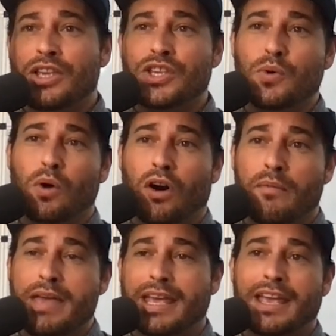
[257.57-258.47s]
you are
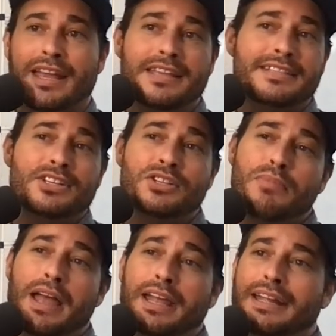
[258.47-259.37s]
making a decision
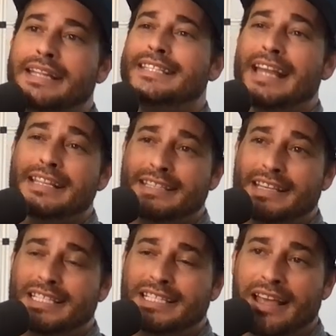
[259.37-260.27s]
by
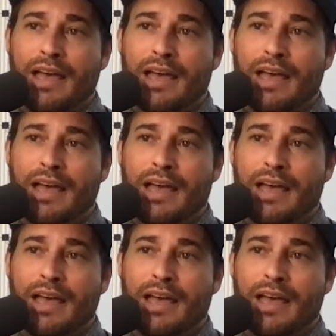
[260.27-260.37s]
consensus,